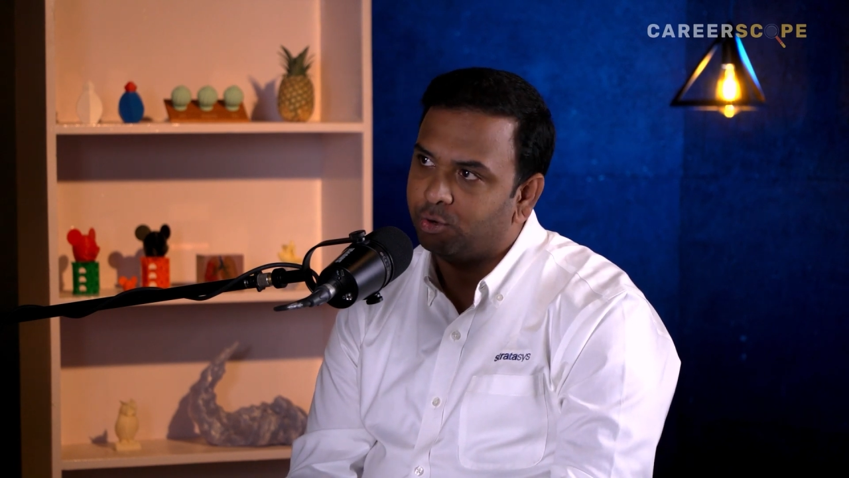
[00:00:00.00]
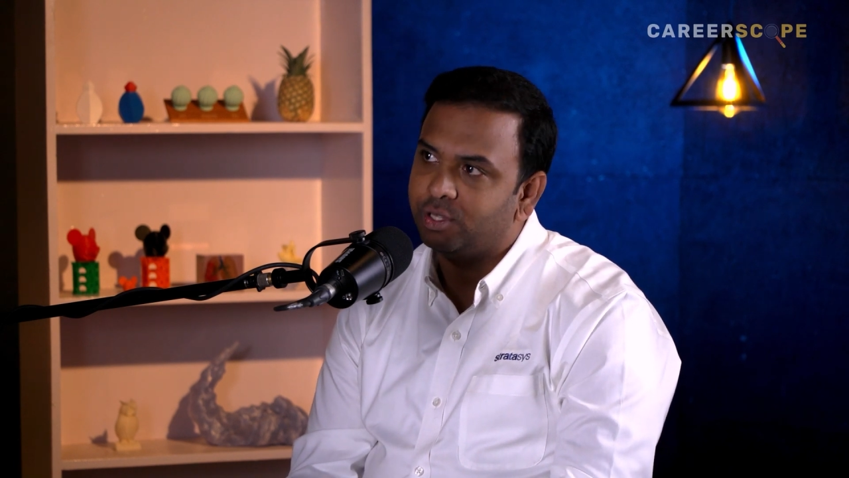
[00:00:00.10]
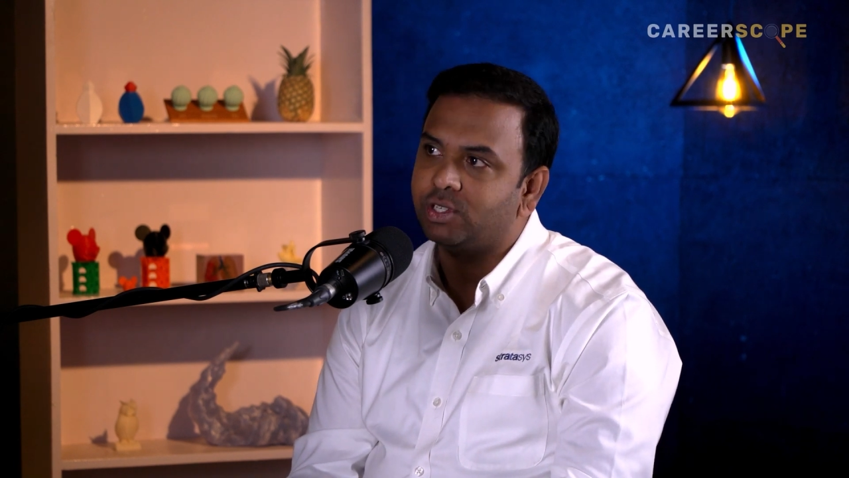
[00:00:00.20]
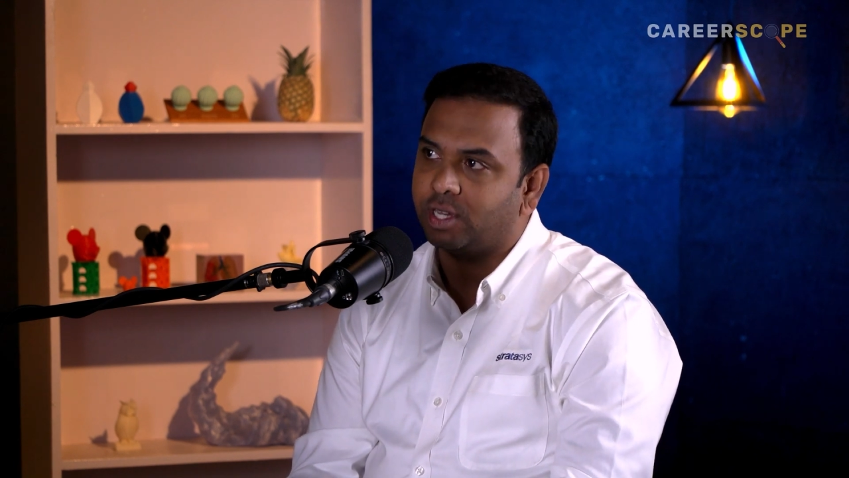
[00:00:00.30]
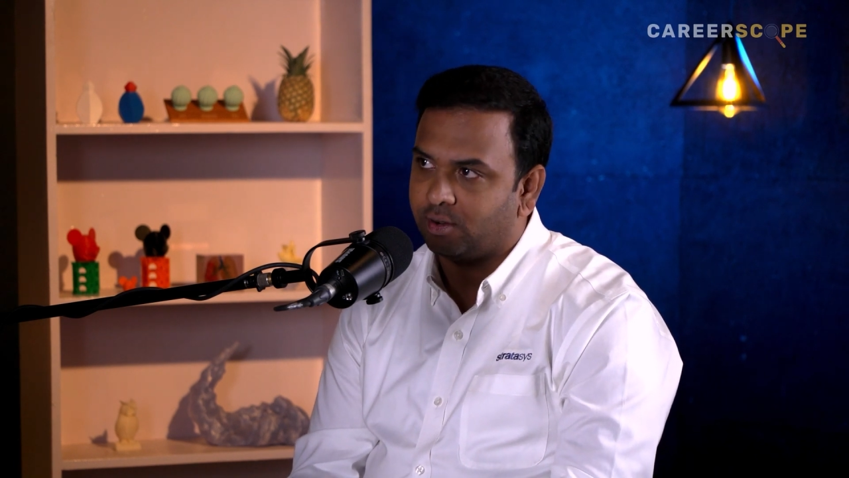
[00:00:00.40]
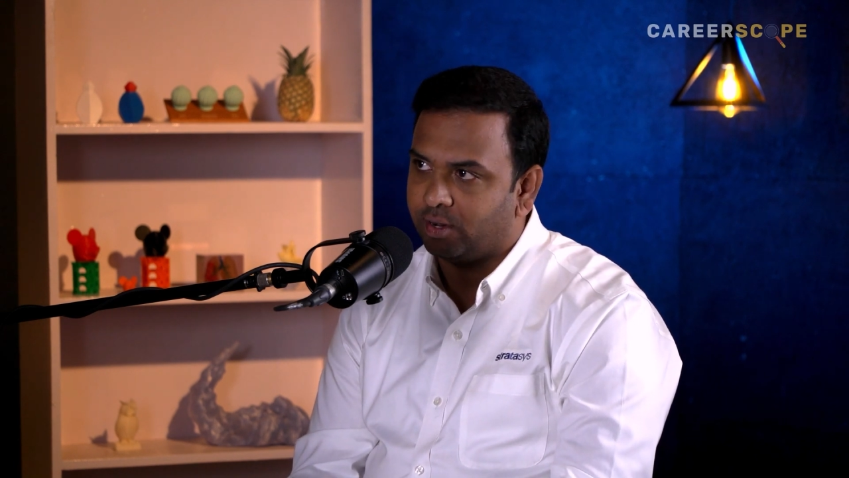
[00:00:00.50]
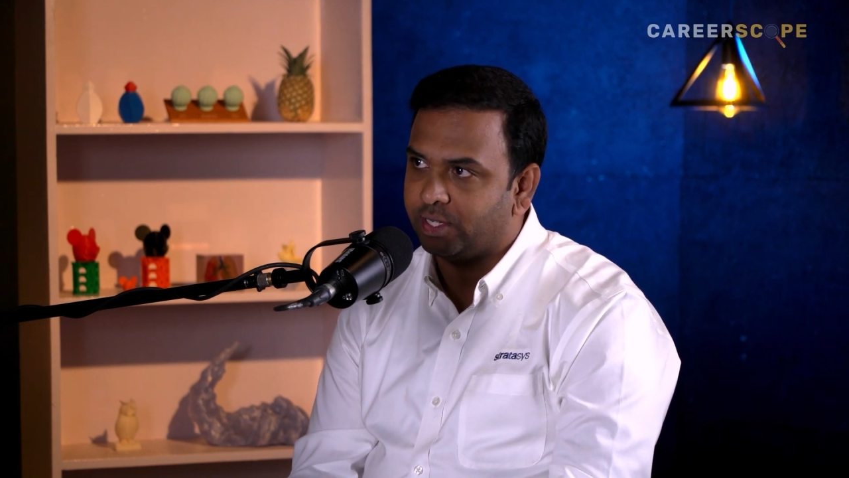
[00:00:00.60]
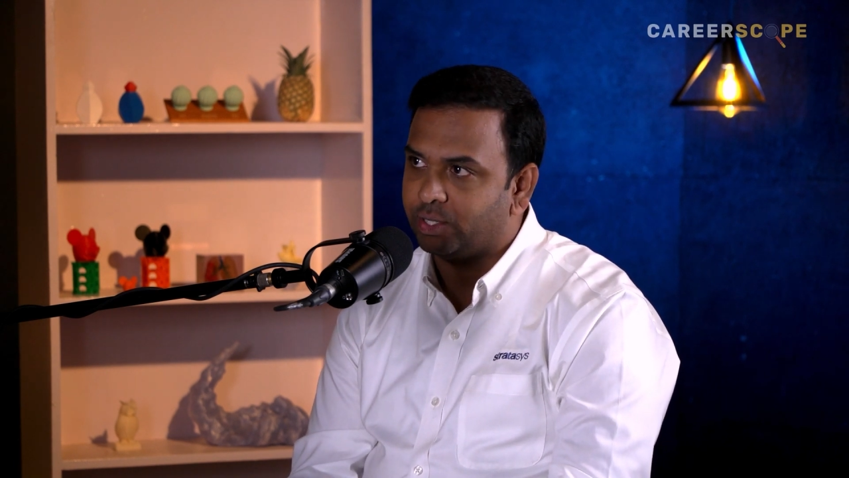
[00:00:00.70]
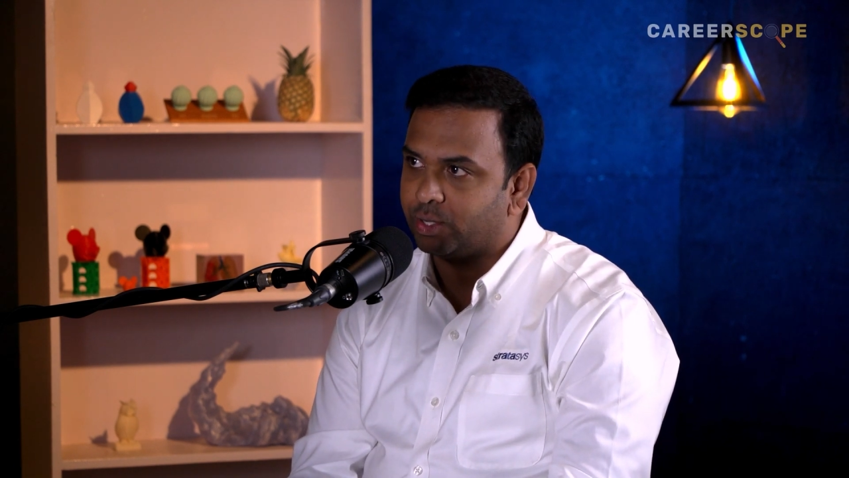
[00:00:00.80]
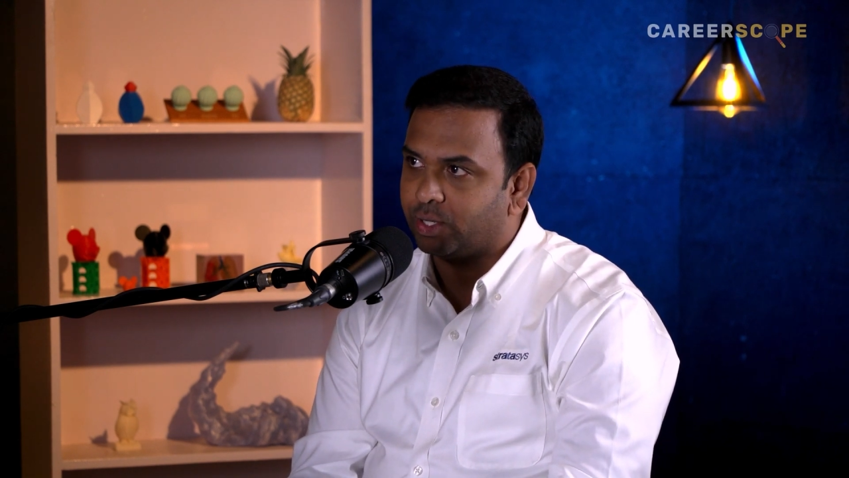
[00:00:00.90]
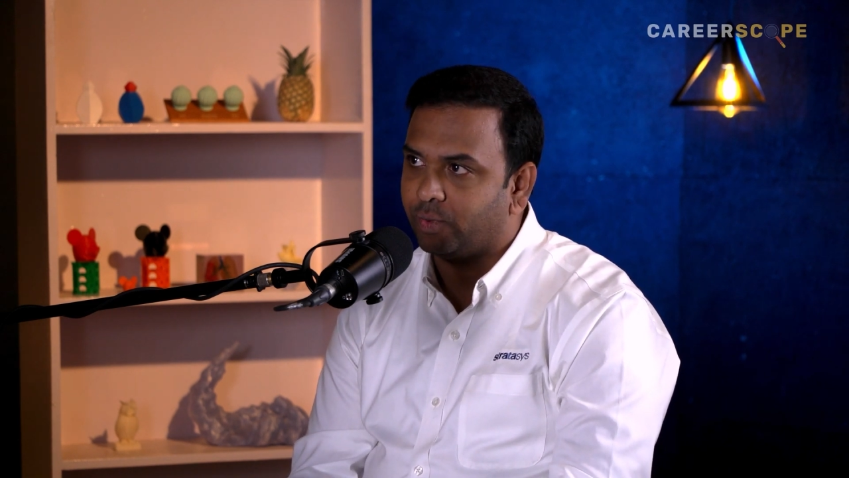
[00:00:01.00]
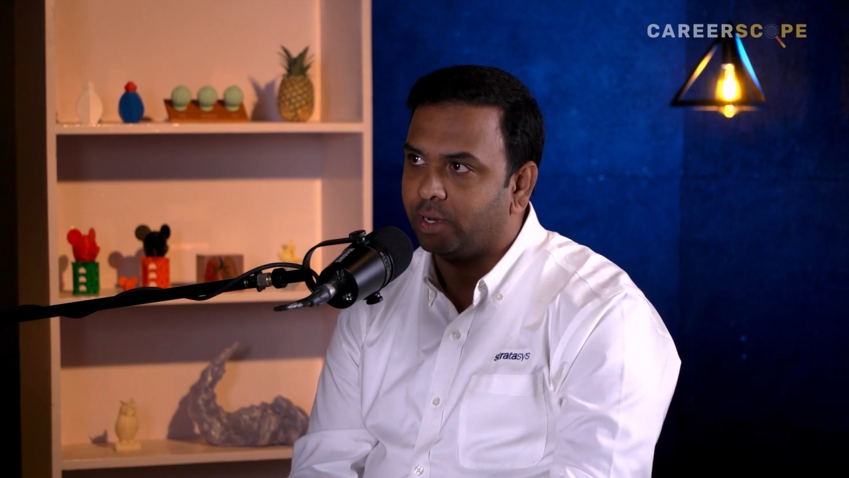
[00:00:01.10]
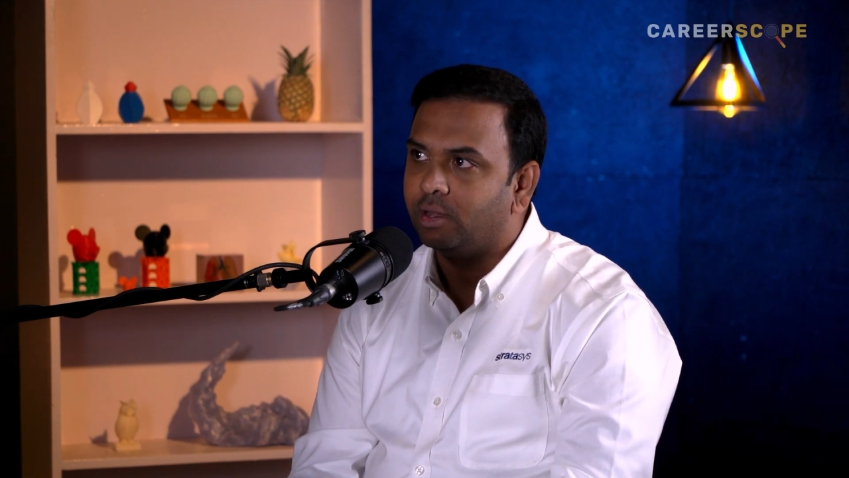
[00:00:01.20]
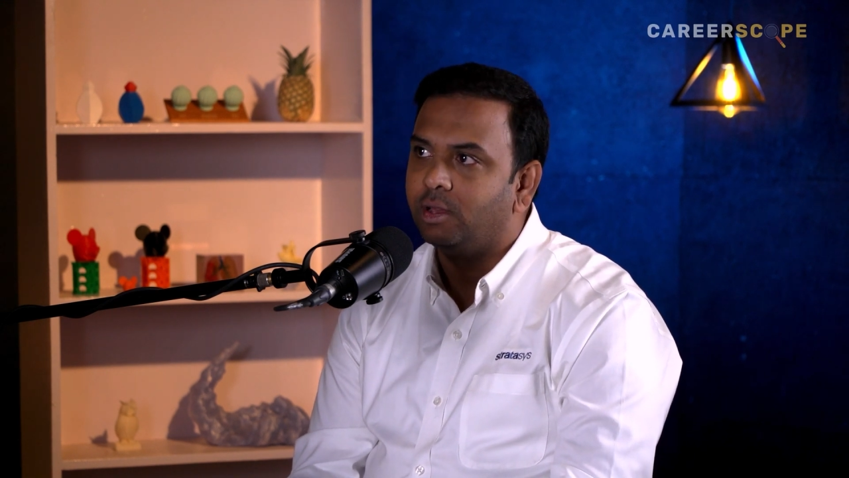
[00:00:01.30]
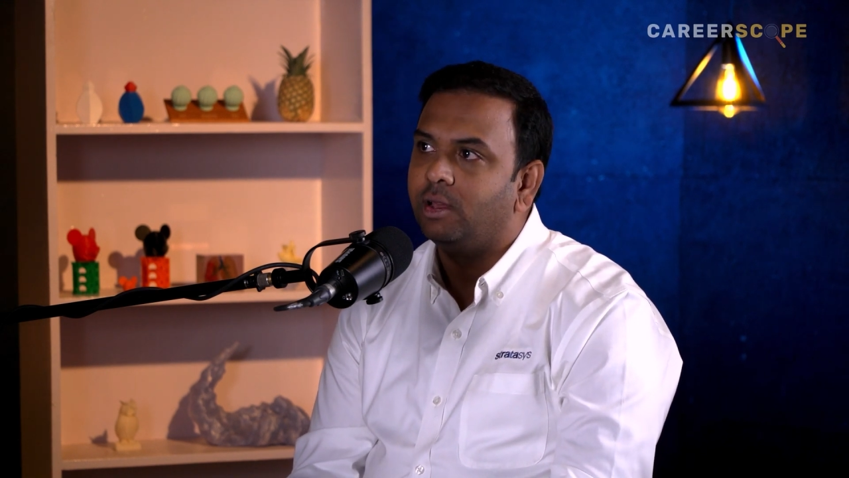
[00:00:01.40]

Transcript: about this technology into that one.